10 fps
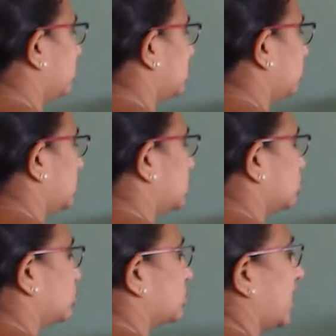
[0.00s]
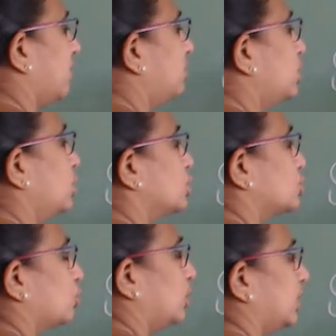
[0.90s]
Even the birds also have
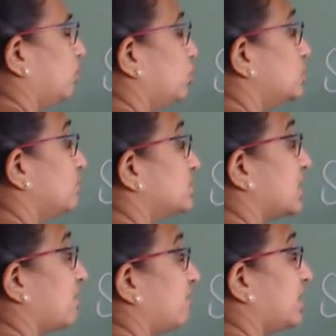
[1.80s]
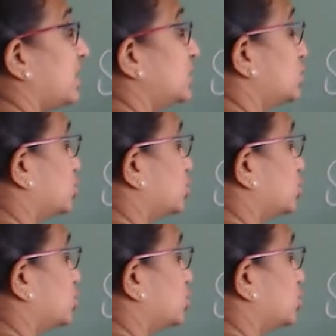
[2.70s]
shoulder bones which are very